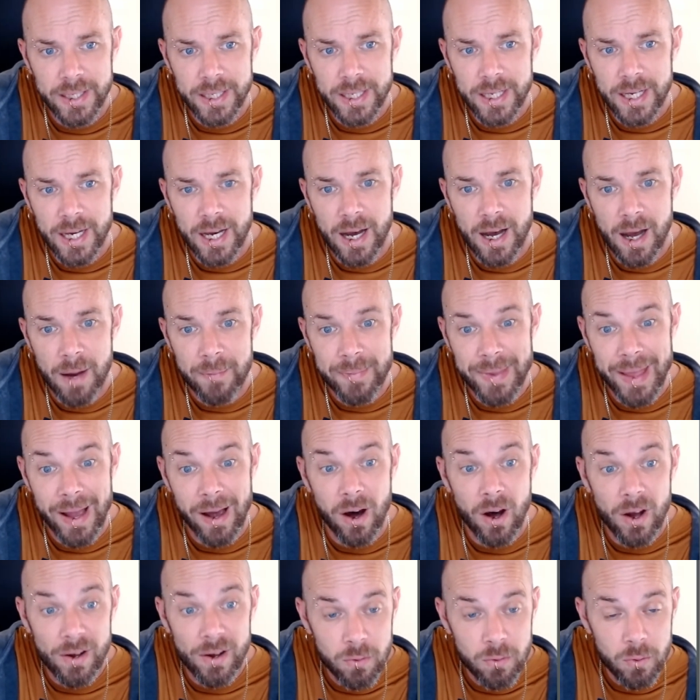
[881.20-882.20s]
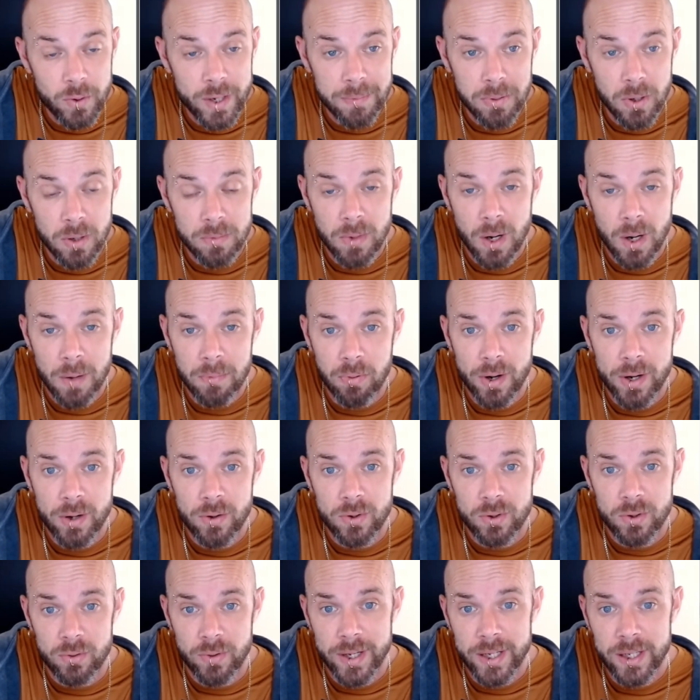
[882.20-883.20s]
Now, I've already put my
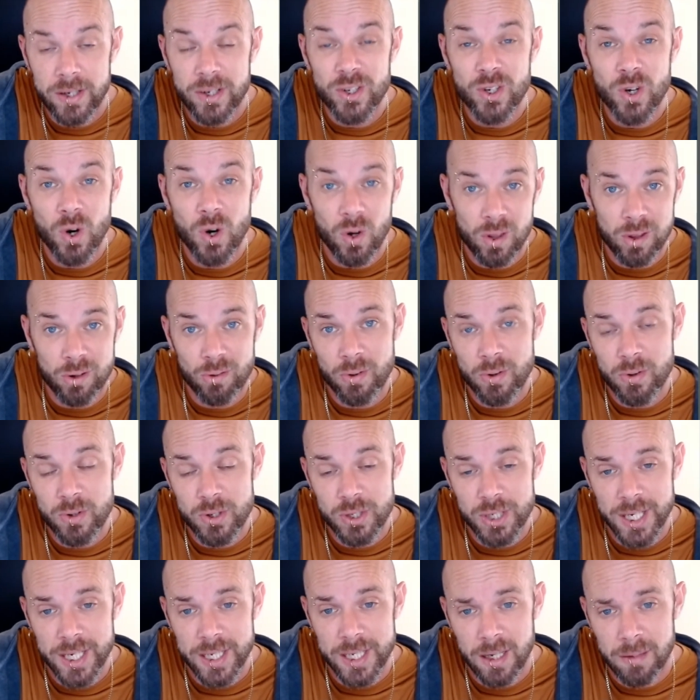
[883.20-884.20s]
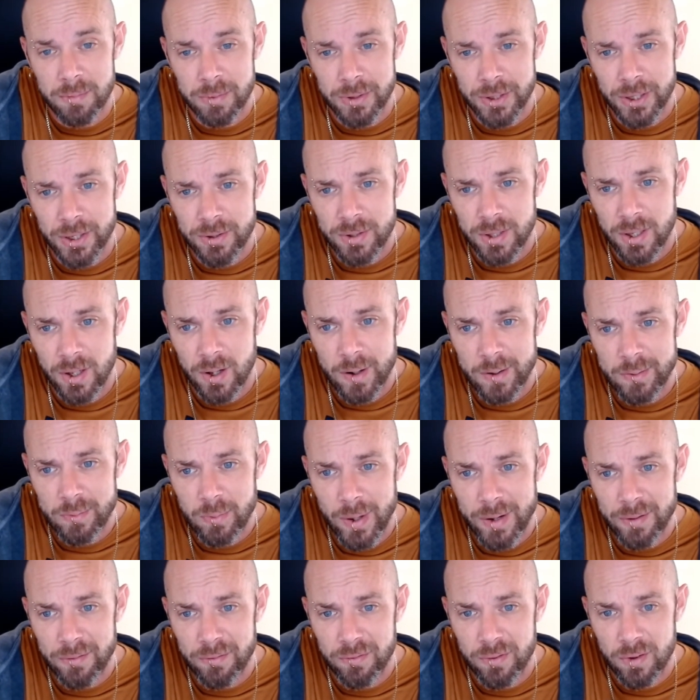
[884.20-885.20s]
pre-order in, not through GW. I
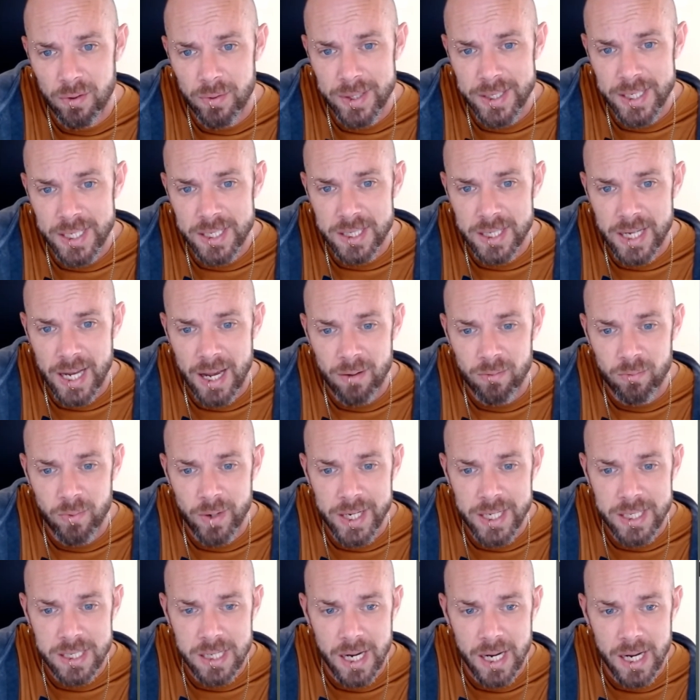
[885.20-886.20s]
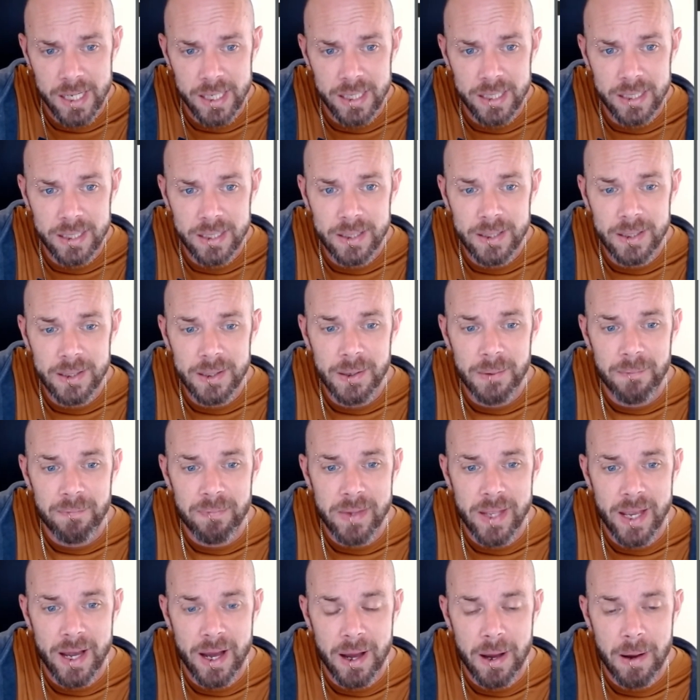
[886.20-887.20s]
went through a discount retailer.
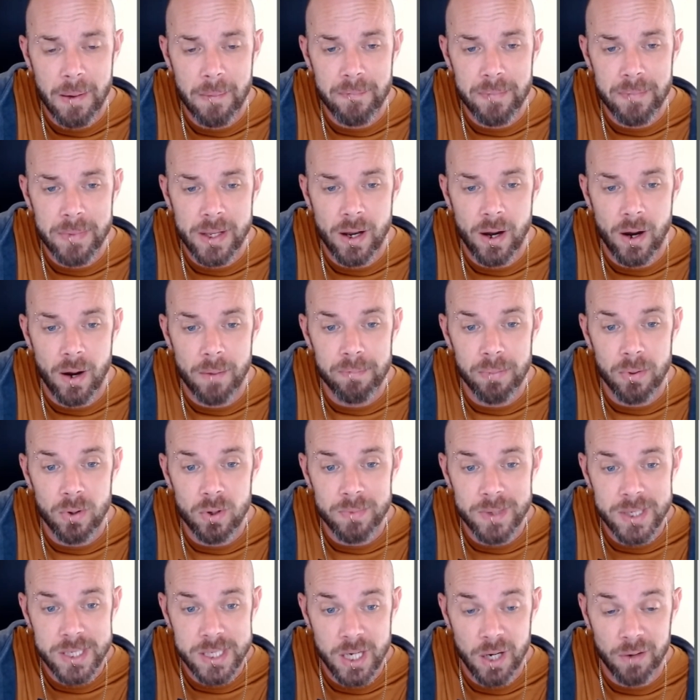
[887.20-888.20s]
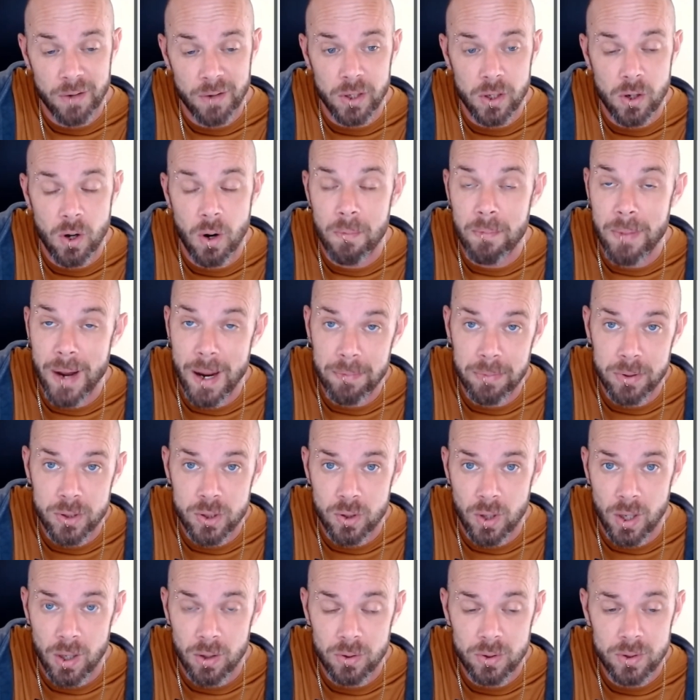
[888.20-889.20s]
I bought myself the Combat
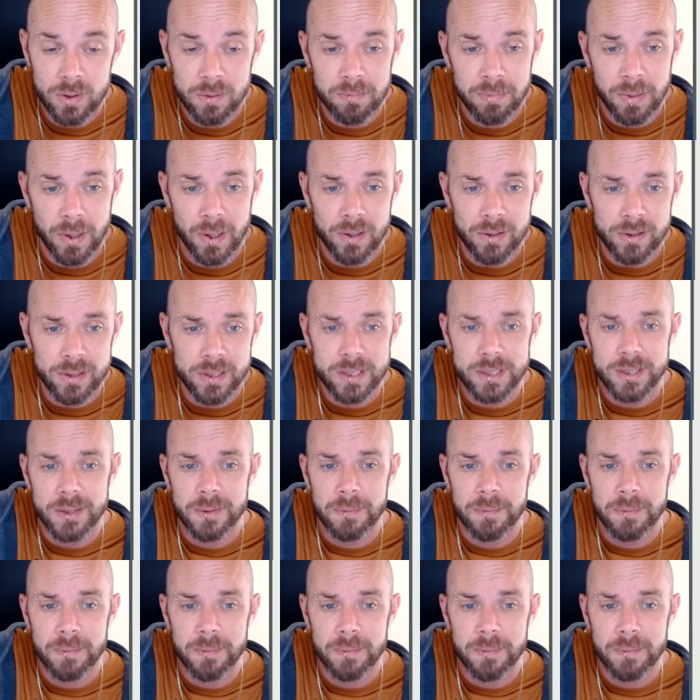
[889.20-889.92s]
Patrol box.